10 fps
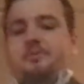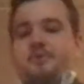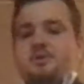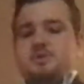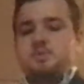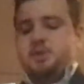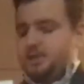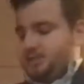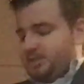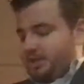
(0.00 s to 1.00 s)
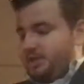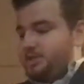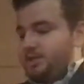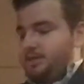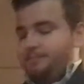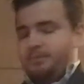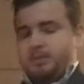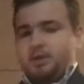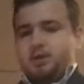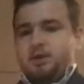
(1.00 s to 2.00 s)
First one is listen.
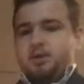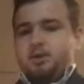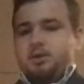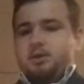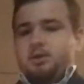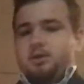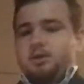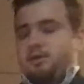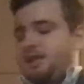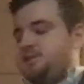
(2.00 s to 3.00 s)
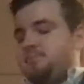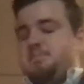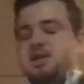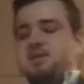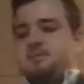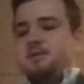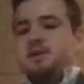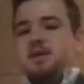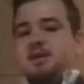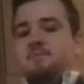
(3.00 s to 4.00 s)
That's a big
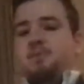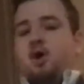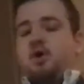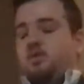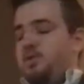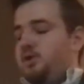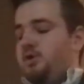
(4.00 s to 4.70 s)
key part when you